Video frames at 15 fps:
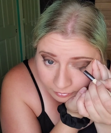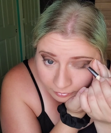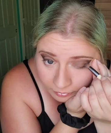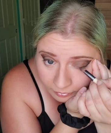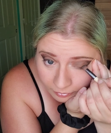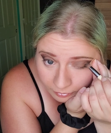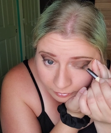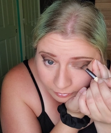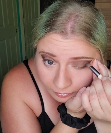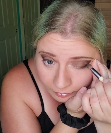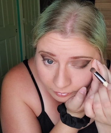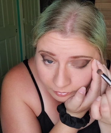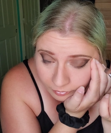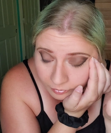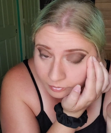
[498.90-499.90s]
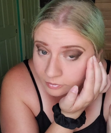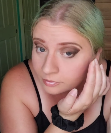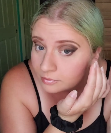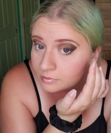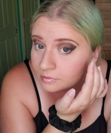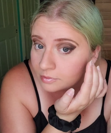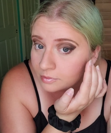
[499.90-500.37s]

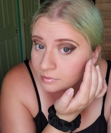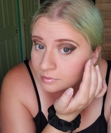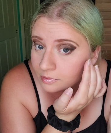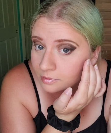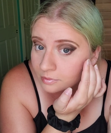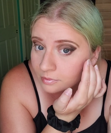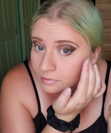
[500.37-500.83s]
[no speech]